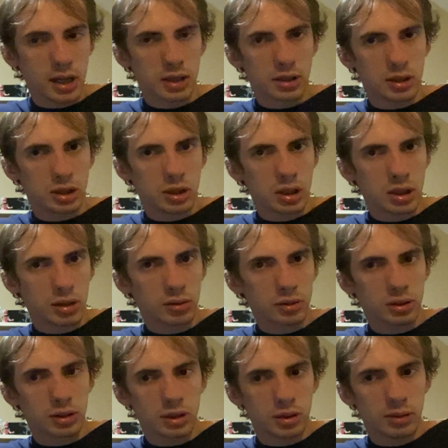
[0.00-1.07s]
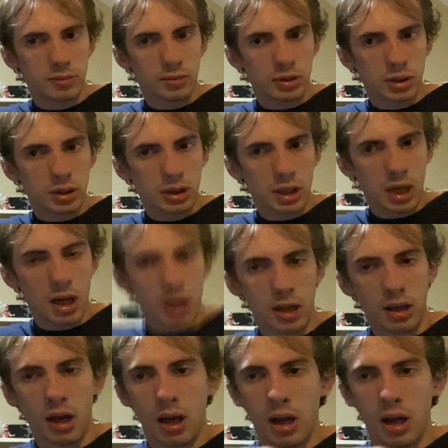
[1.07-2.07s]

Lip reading: as gentle as can.